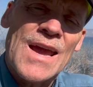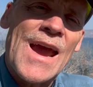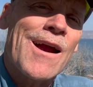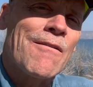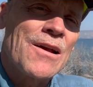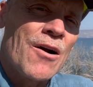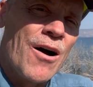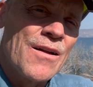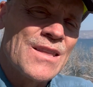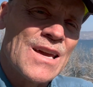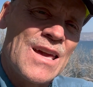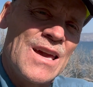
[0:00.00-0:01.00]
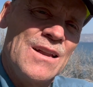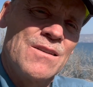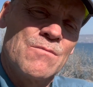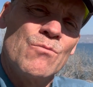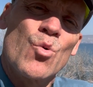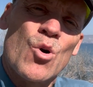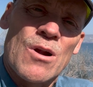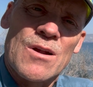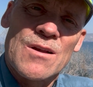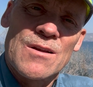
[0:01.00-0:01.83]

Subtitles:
carry on the kingdom work.